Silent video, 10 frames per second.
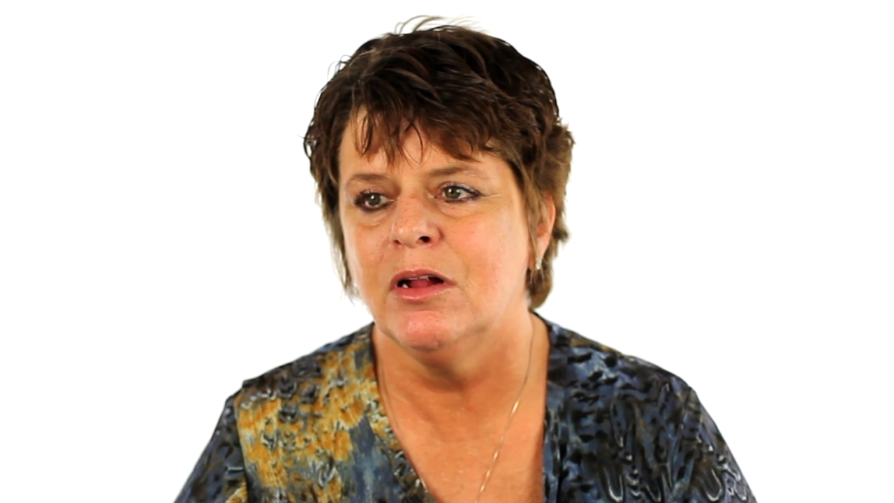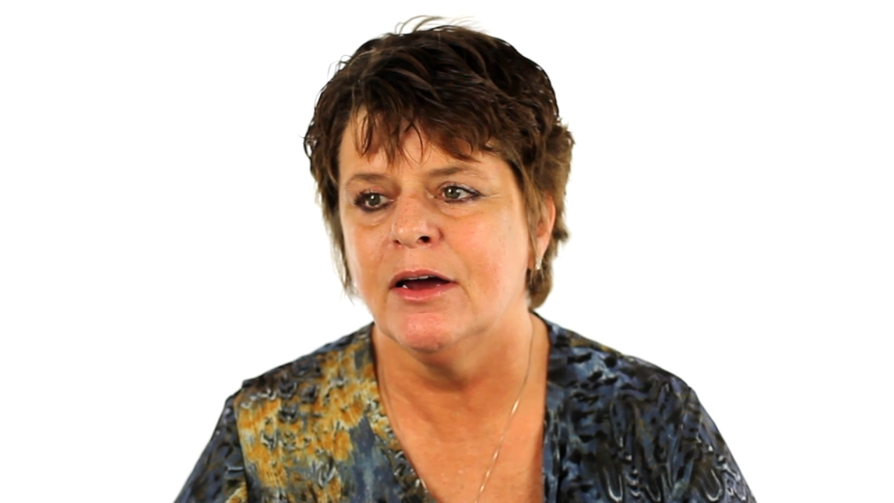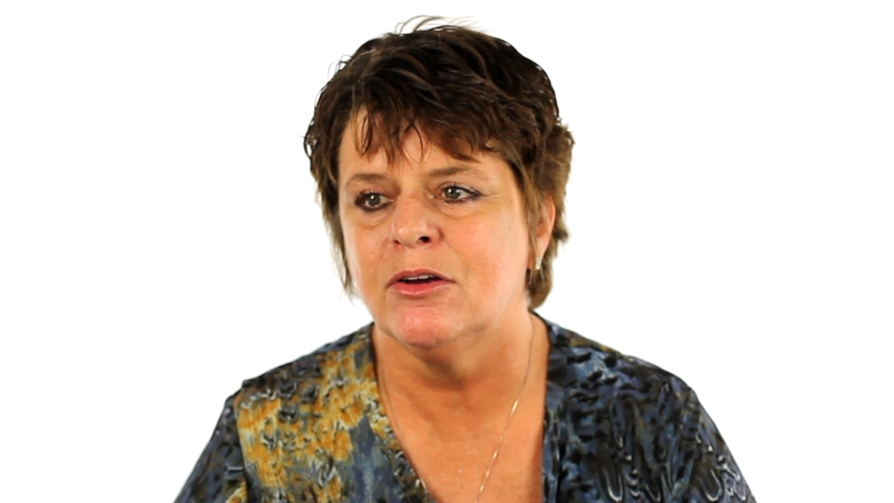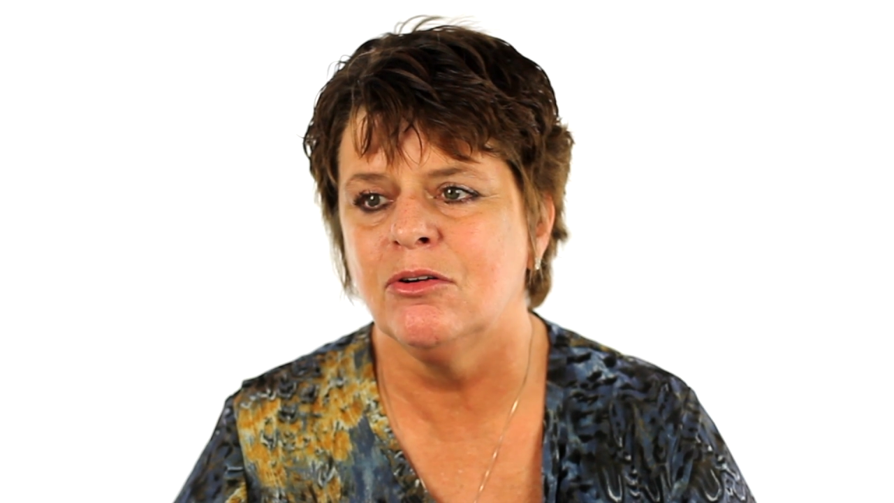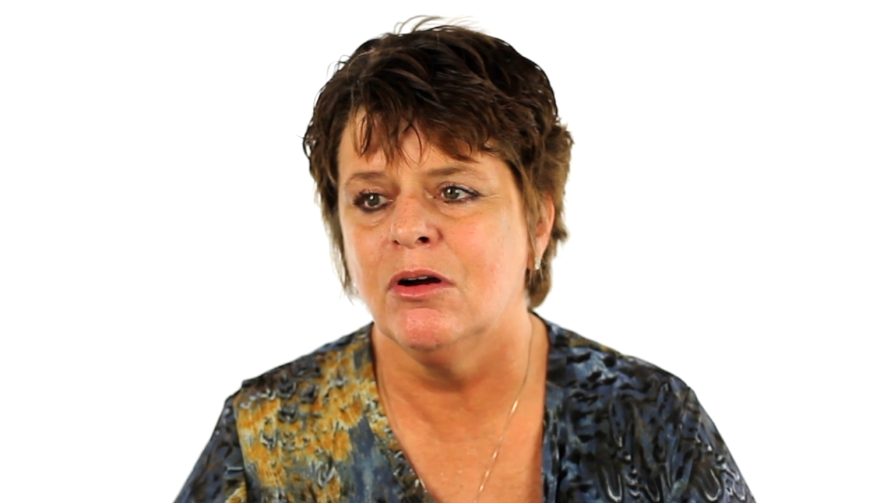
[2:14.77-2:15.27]

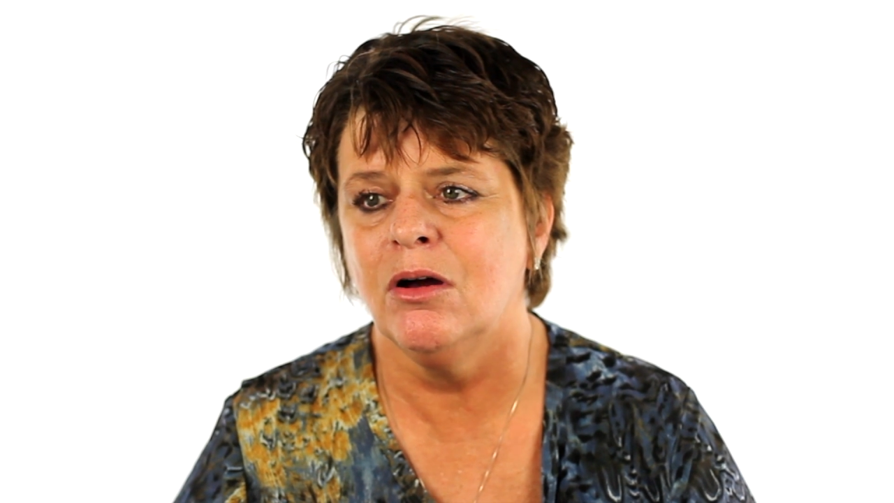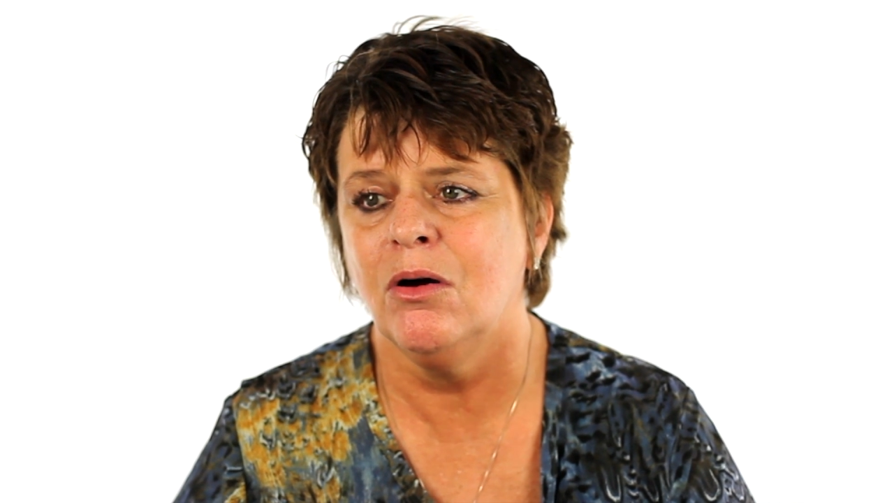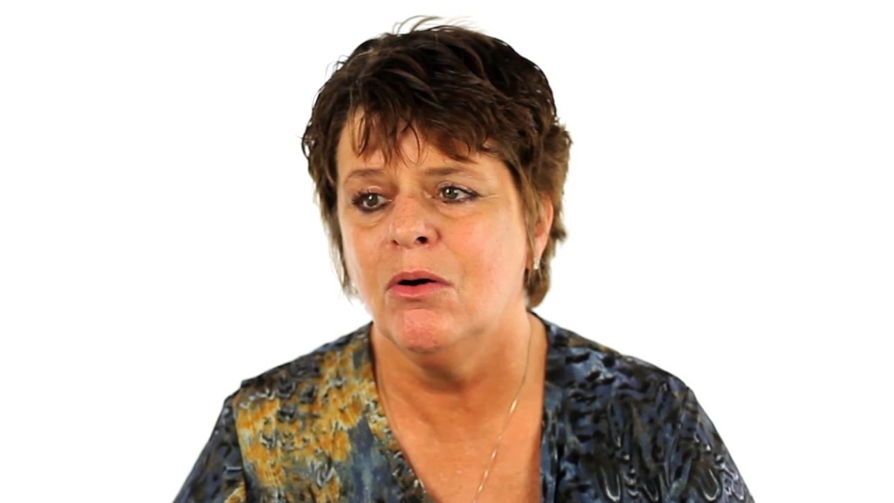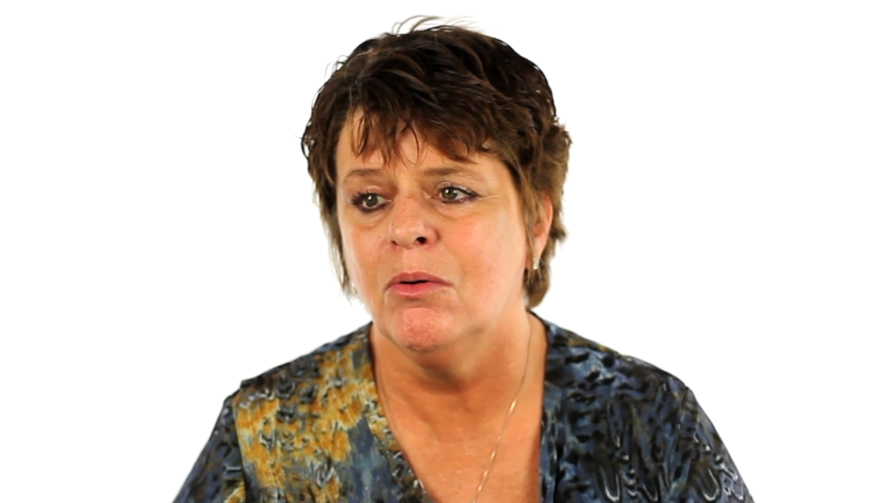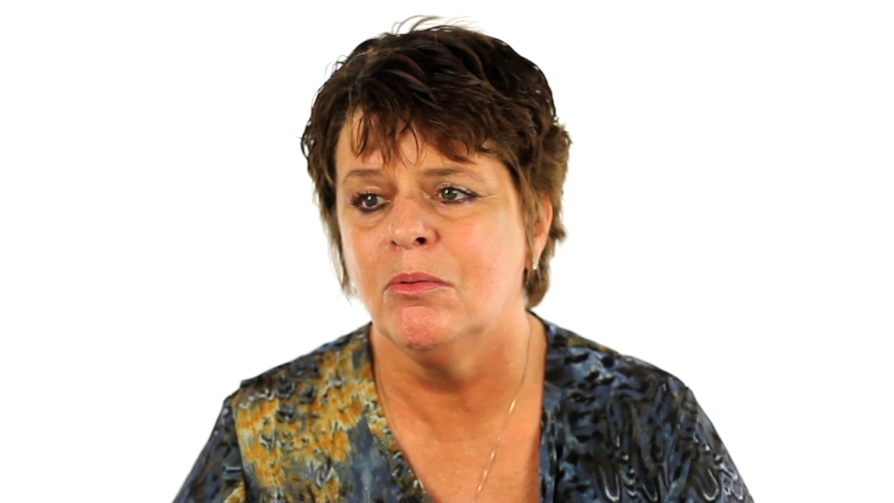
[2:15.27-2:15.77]
like you're at
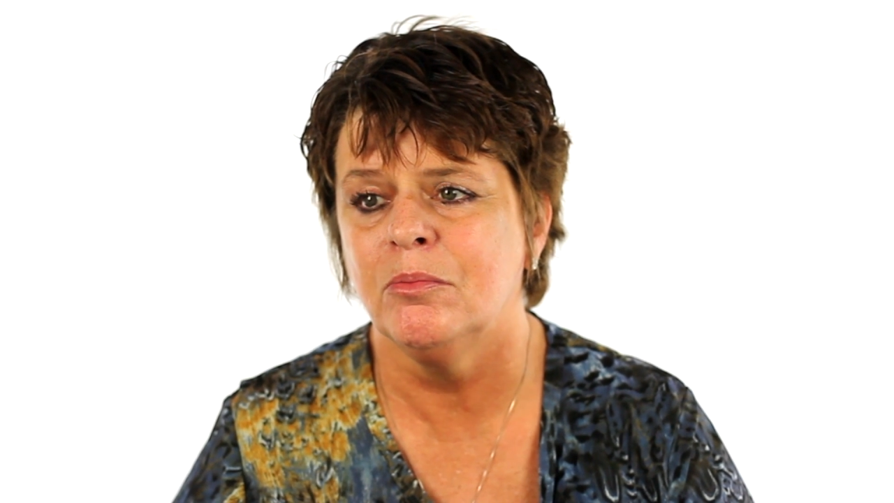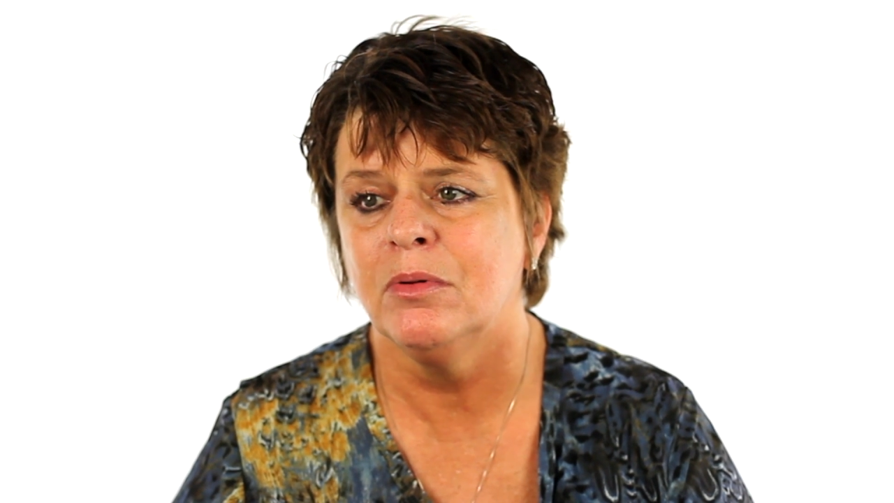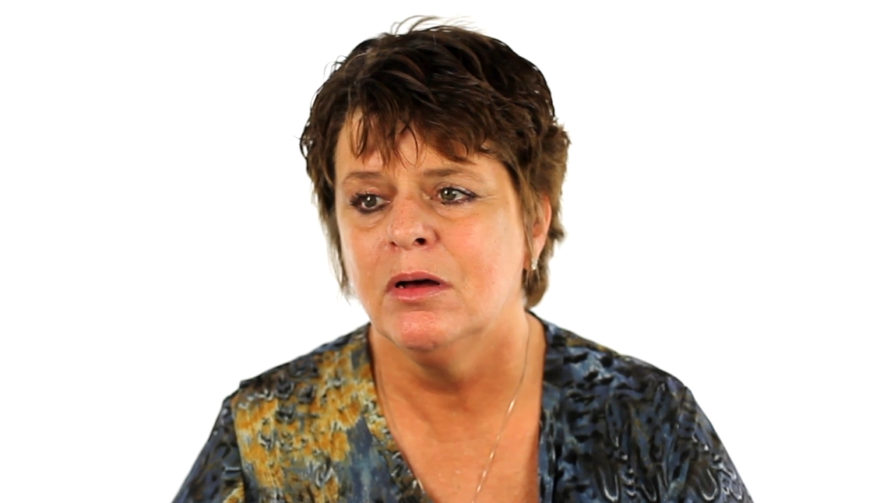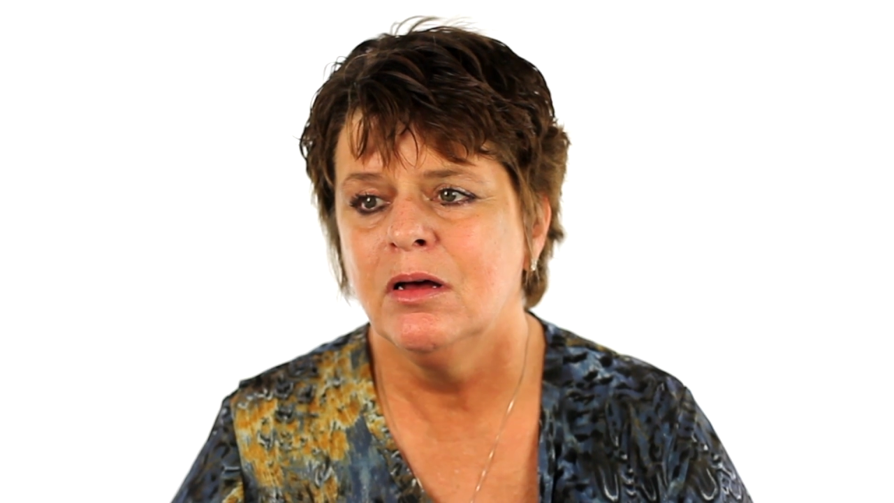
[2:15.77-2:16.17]
home.